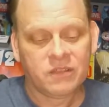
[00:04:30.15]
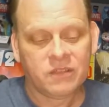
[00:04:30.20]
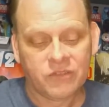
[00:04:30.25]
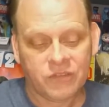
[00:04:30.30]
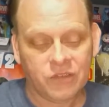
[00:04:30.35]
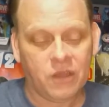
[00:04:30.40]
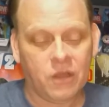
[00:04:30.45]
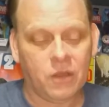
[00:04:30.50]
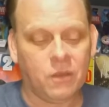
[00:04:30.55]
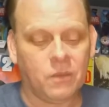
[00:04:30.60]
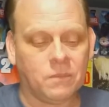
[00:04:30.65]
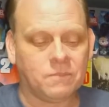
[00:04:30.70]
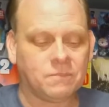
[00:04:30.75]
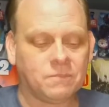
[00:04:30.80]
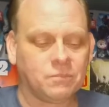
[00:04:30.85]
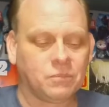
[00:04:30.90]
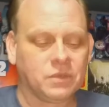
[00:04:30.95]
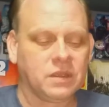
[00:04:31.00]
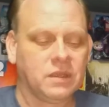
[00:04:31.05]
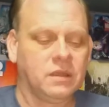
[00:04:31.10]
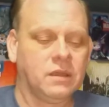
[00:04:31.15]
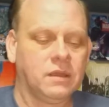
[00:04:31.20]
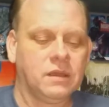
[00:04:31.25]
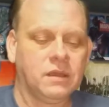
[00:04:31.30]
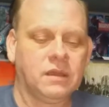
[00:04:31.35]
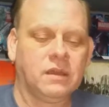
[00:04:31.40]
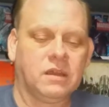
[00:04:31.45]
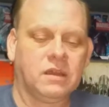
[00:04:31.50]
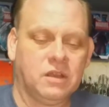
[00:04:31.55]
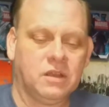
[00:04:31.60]
So,
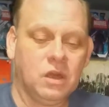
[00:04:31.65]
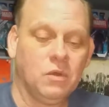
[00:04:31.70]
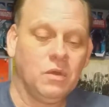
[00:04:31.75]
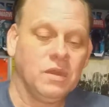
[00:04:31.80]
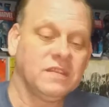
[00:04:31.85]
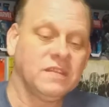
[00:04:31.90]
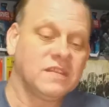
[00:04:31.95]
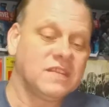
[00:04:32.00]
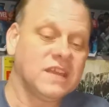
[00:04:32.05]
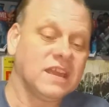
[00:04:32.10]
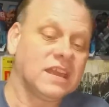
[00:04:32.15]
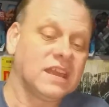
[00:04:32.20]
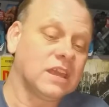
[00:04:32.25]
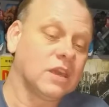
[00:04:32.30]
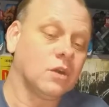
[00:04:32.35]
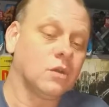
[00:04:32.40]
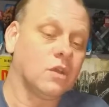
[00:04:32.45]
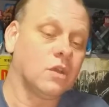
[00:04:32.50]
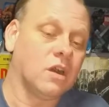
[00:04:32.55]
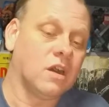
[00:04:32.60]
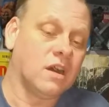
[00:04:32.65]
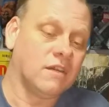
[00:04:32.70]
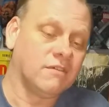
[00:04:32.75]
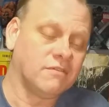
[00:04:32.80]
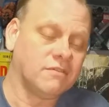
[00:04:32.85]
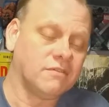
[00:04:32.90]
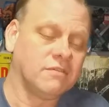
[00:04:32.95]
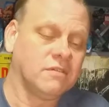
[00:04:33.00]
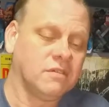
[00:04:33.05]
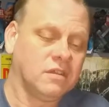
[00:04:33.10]
knowing that they killed
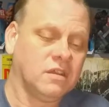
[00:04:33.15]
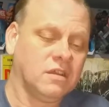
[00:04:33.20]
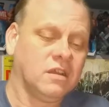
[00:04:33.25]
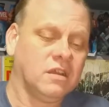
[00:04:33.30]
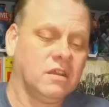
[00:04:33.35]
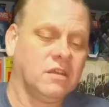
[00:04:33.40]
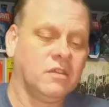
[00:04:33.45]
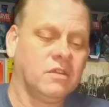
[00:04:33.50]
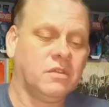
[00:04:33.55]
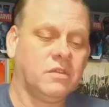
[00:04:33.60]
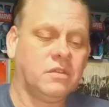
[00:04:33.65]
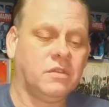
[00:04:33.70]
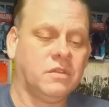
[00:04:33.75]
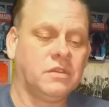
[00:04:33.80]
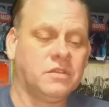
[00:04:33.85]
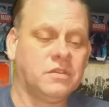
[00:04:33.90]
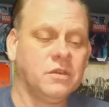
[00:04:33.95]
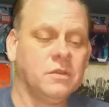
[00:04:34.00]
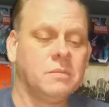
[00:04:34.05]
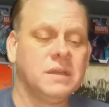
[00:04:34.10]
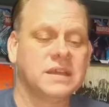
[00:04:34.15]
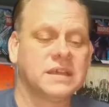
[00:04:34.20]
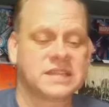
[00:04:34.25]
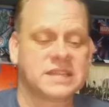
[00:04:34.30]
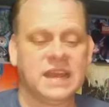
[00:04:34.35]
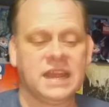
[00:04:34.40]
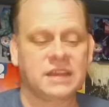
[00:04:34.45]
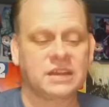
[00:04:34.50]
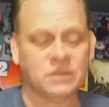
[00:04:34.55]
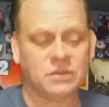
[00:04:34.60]
off the two
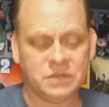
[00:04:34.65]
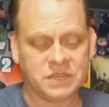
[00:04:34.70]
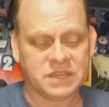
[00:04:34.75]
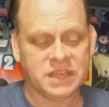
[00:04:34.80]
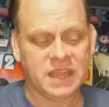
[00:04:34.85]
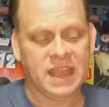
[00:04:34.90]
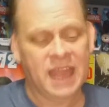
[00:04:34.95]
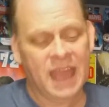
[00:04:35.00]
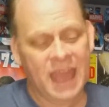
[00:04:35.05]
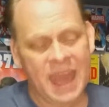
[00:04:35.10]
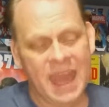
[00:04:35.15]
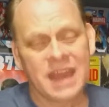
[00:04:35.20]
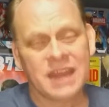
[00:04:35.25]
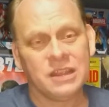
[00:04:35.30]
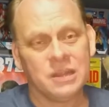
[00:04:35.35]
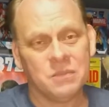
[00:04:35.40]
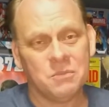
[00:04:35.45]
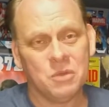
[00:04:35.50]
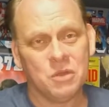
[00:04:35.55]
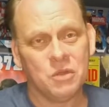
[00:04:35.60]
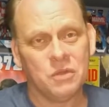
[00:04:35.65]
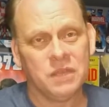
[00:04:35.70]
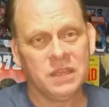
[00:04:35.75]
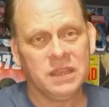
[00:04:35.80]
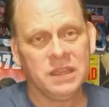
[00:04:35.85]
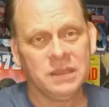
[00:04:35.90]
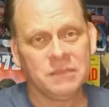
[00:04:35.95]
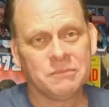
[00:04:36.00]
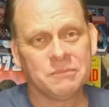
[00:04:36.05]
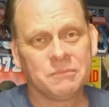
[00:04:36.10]
best actors they had in the
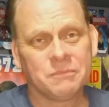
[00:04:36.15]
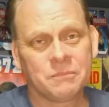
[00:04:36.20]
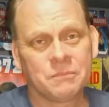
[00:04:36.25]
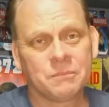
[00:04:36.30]
movie,